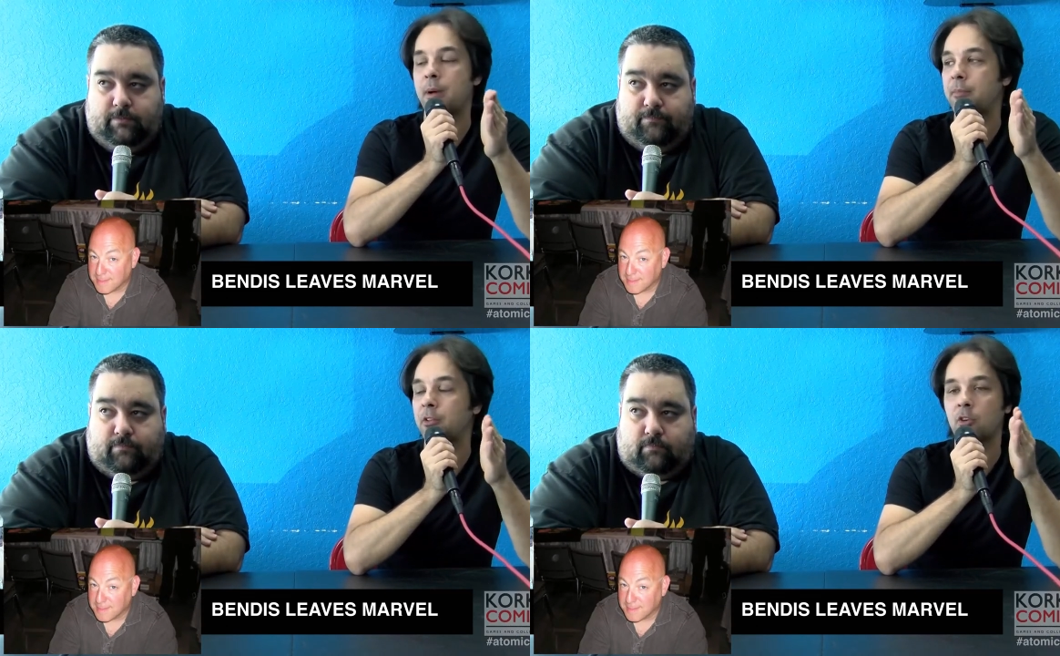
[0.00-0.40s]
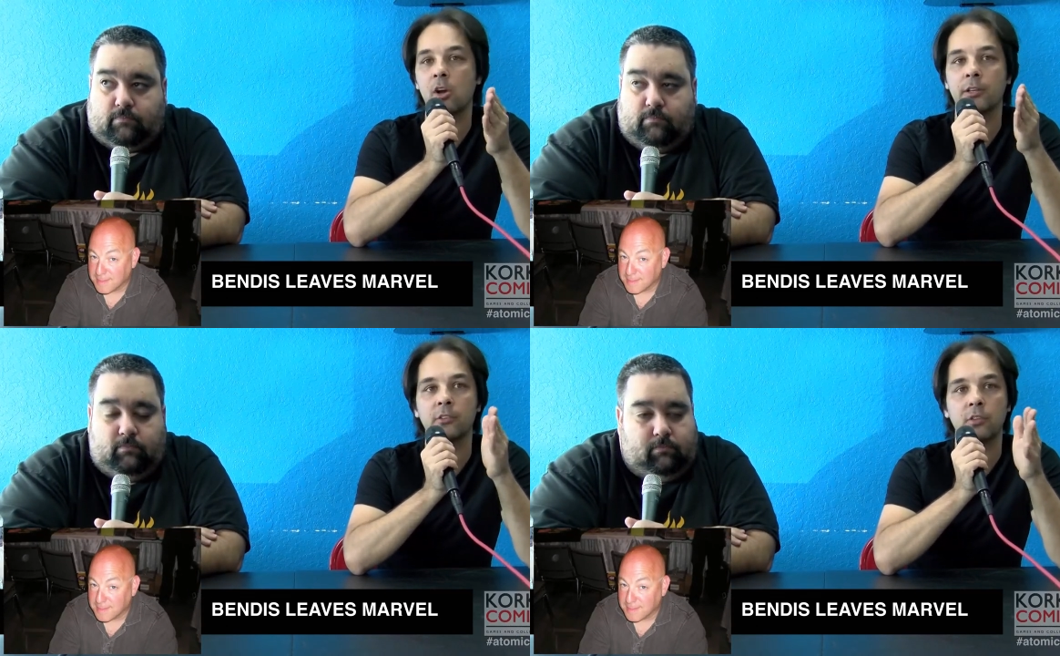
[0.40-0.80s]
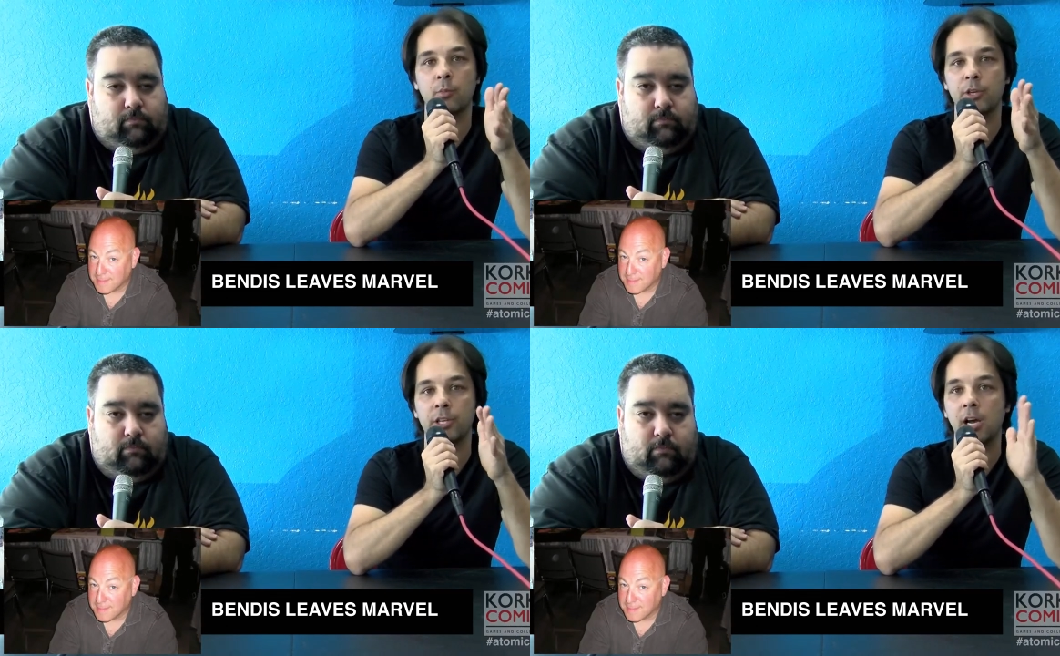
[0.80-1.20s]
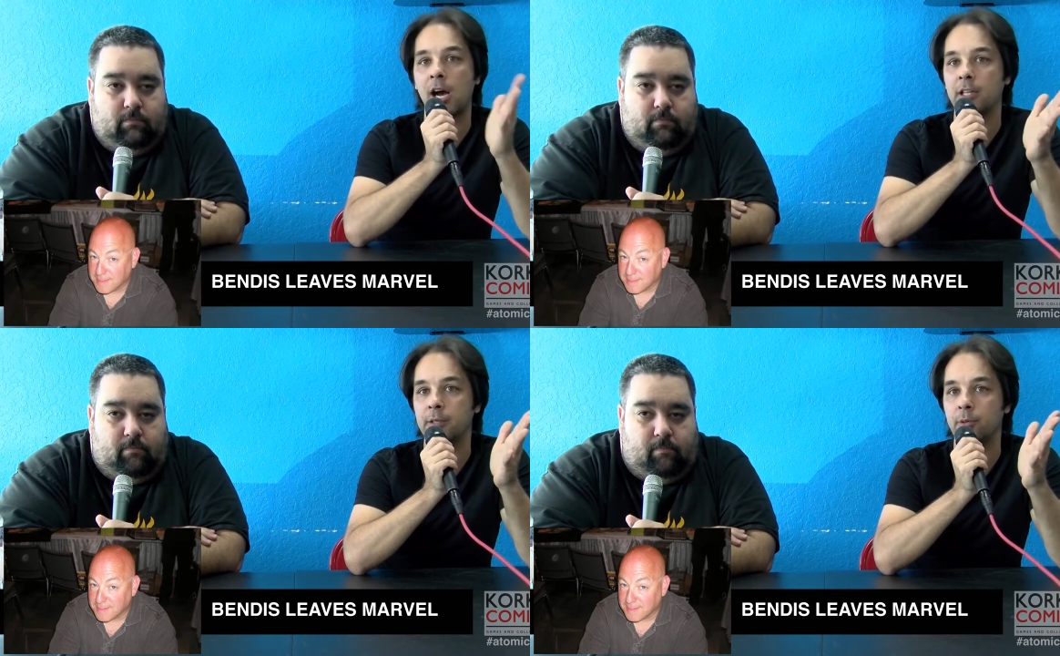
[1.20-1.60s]
Speaker 1: I'm not talking someone in
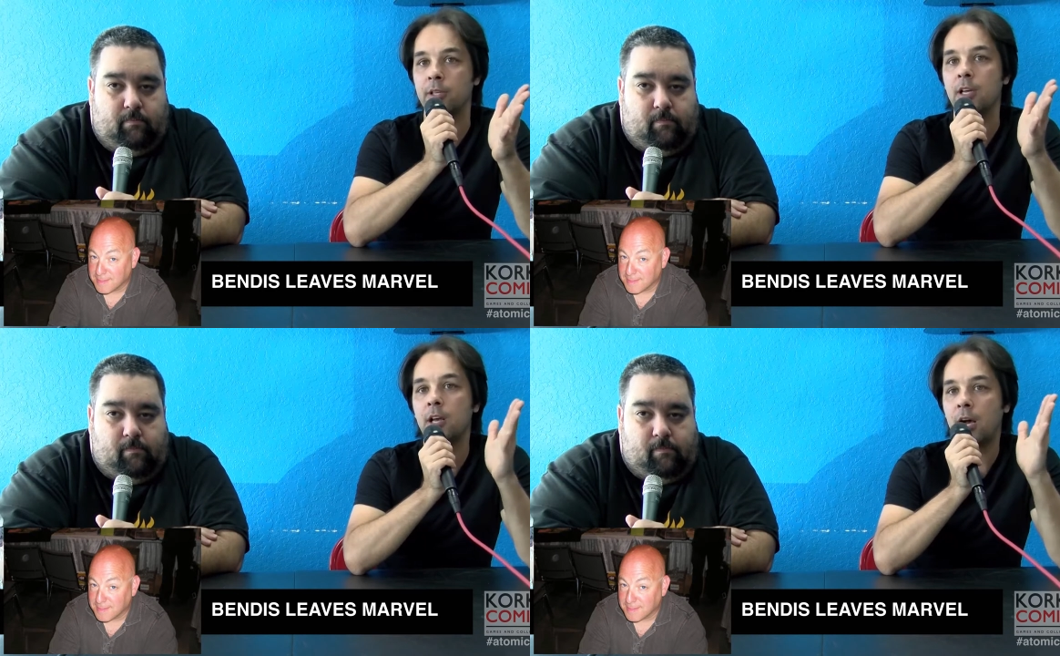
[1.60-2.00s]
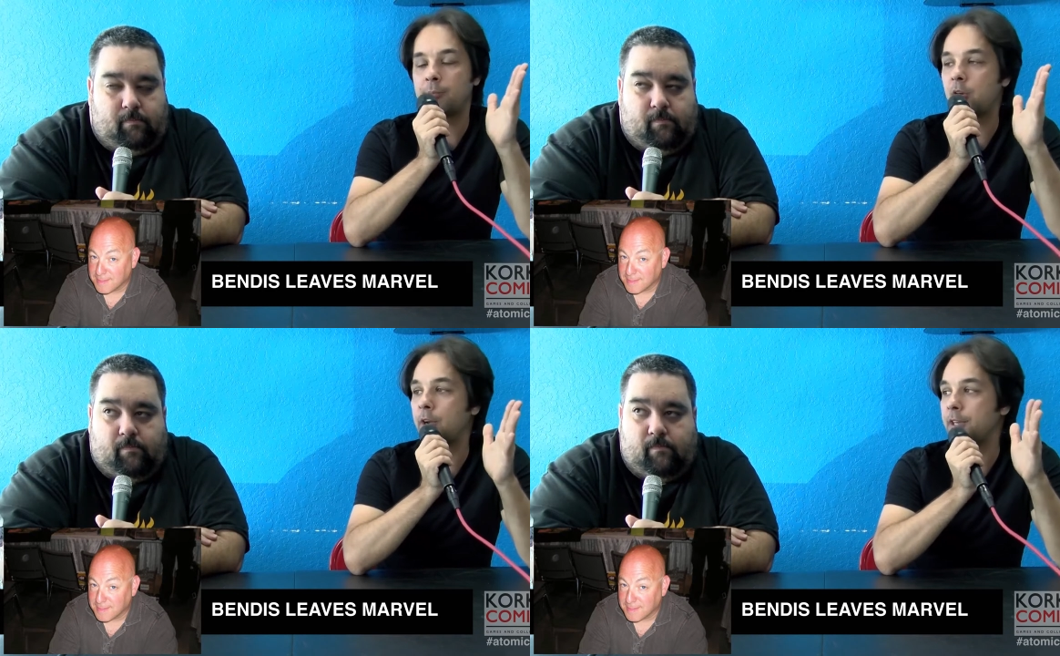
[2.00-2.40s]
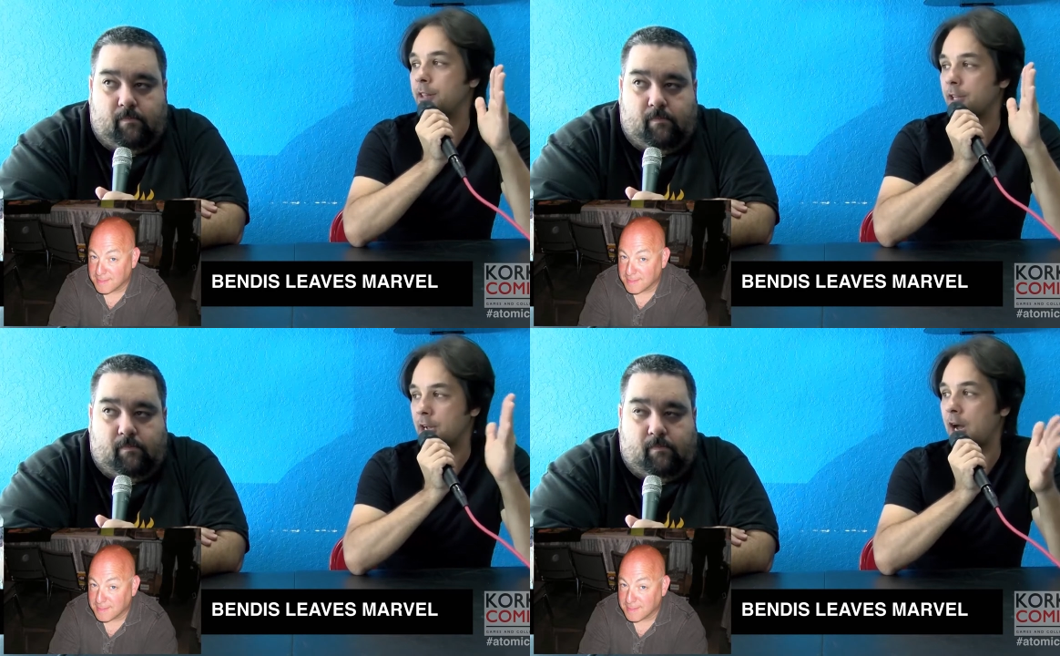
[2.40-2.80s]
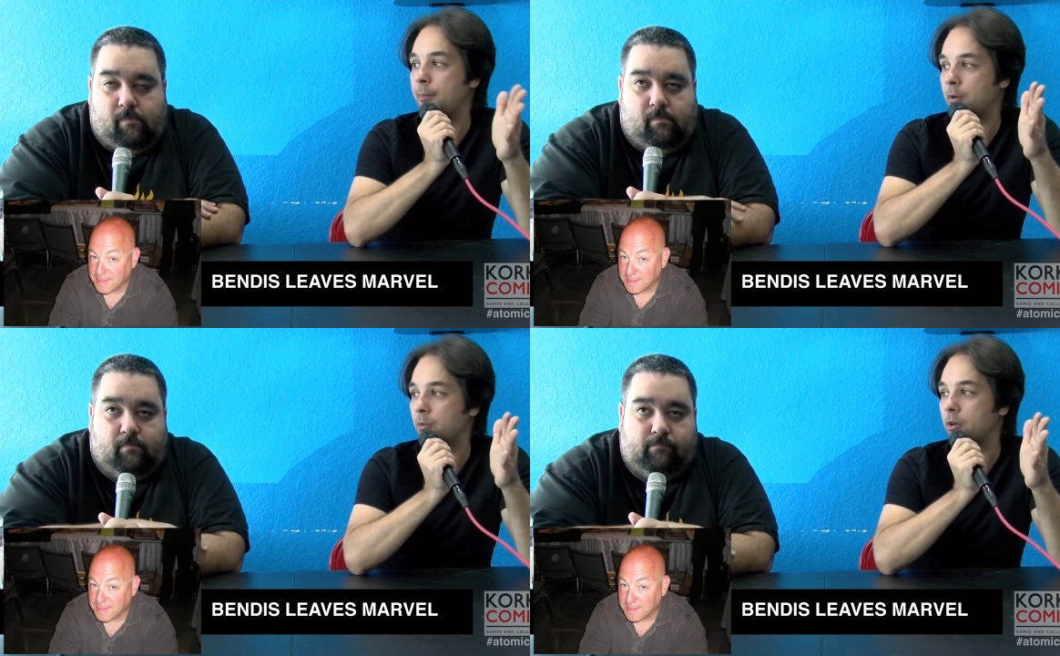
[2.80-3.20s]
Hollywood. I'm talking in the
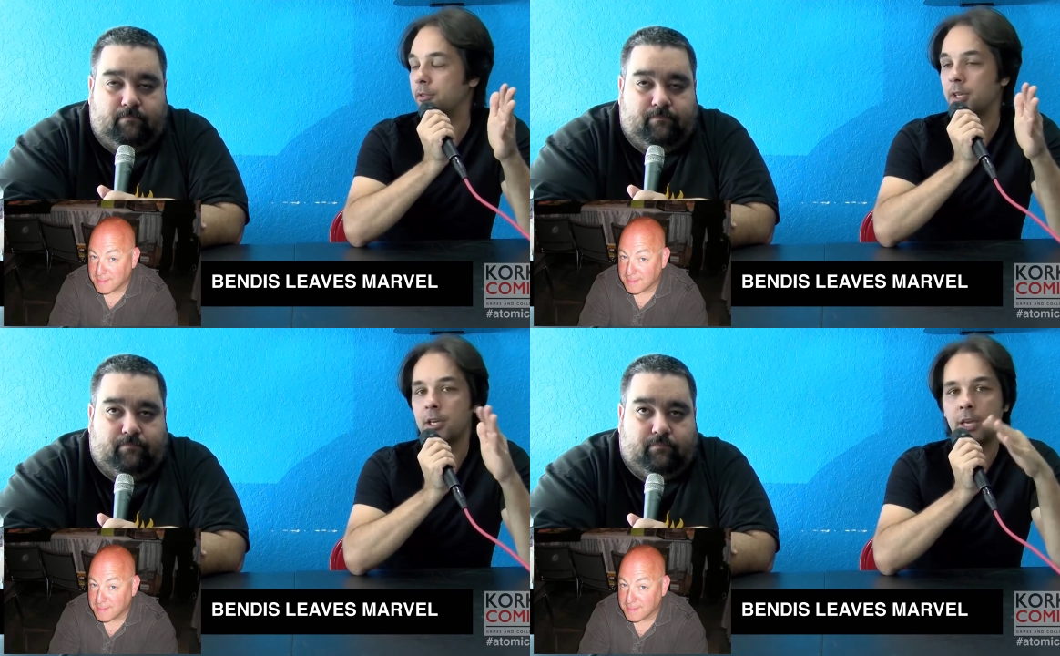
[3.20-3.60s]
comic world.